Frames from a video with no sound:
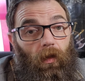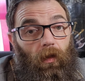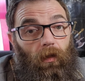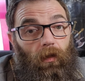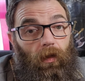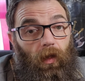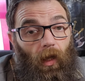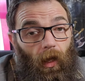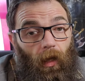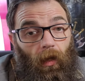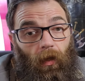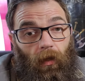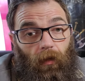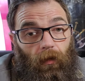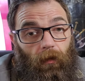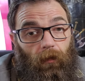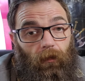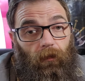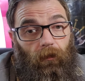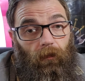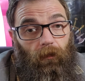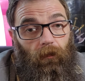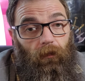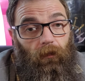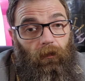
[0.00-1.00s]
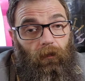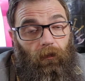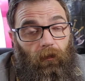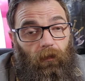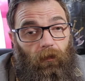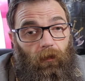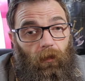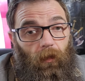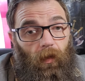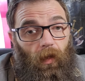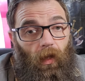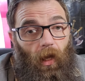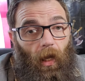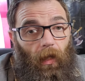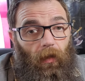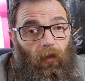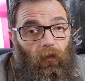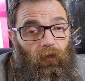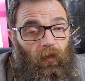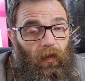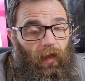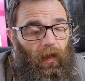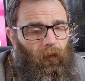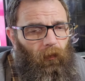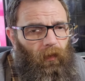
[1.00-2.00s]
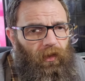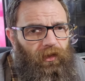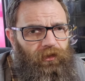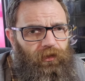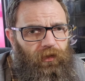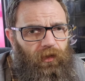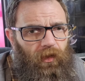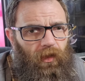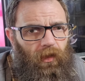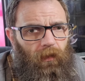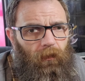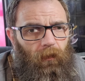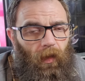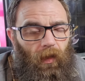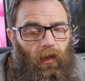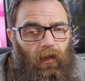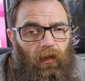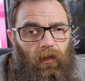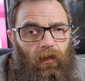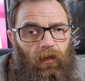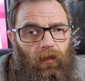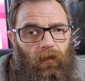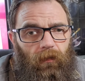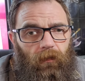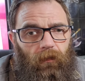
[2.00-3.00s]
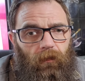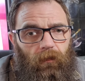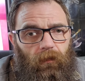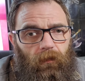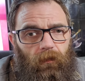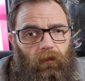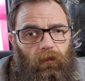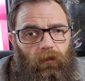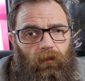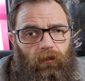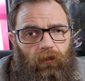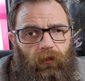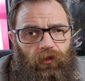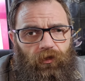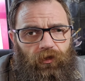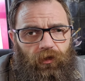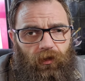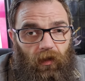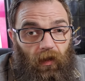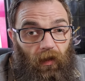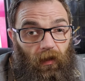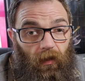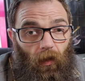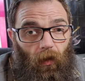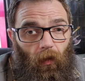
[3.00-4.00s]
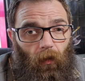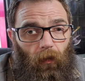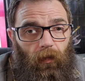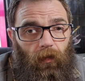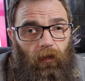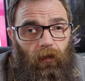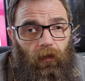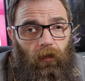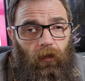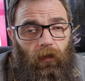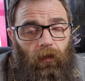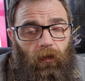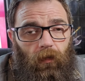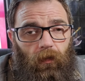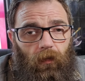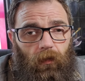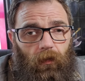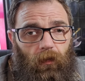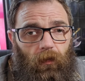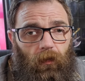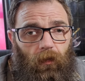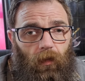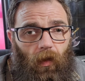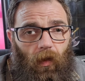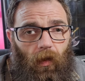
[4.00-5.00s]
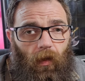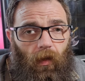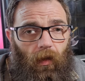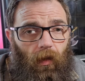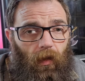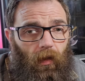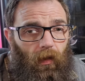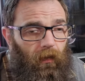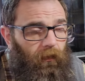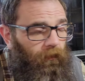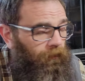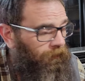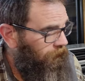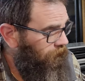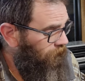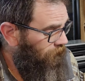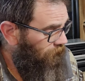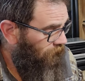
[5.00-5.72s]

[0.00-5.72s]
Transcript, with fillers: yeah, I don't think I wasted any money just to get going. And